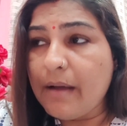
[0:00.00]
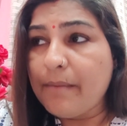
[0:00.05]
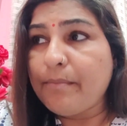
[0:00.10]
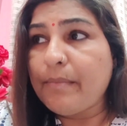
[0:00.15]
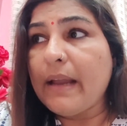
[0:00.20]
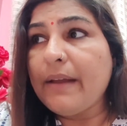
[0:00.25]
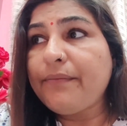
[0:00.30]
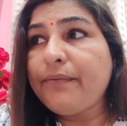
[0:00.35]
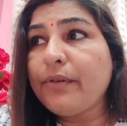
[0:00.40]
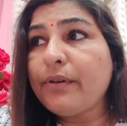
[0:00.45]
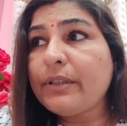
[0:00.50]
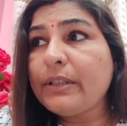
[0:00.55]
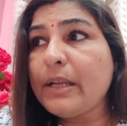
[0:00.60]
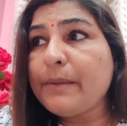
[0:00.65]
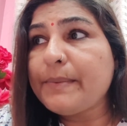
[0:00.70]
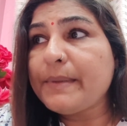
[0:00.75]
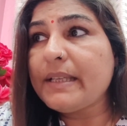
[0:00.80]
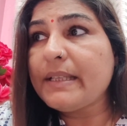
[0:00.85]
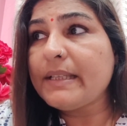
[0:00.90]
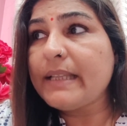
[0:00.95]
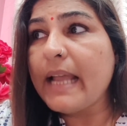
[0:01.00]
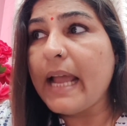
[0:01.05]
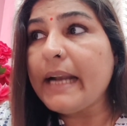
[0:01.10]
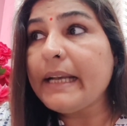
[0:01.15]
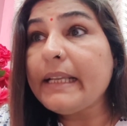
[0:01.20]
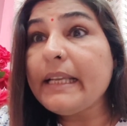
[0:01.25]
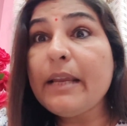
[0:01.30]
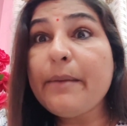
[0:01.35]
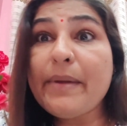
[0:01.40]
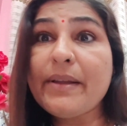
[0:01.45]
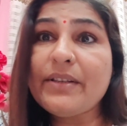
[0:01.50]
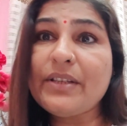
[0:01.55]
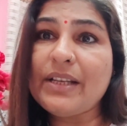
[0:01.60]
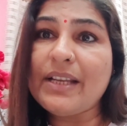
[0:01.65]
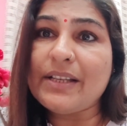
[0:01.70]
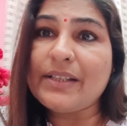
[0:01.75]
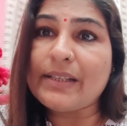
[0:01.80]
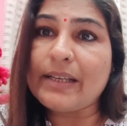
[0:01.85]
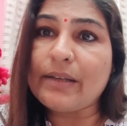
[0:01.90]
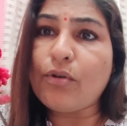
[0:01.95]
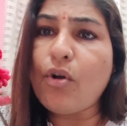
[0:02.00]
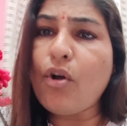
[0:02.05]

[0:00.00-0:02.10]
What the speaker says: My fourth tips is that imagination.